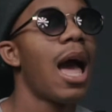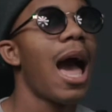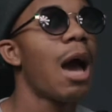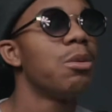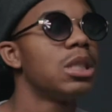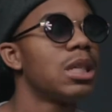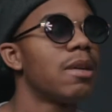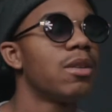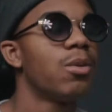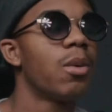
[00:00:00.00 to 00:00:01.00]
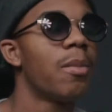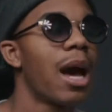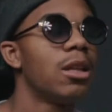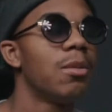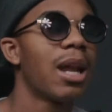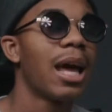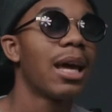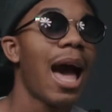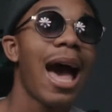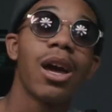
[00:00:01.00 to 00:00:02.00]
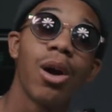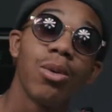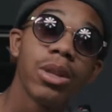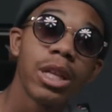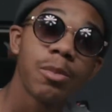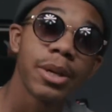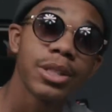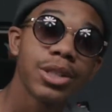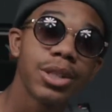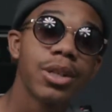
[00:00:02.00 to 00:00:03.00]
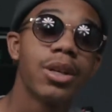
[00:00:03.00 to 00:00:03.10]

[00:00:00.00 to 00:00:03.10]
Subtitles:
I would just have to remind them like, I own this picture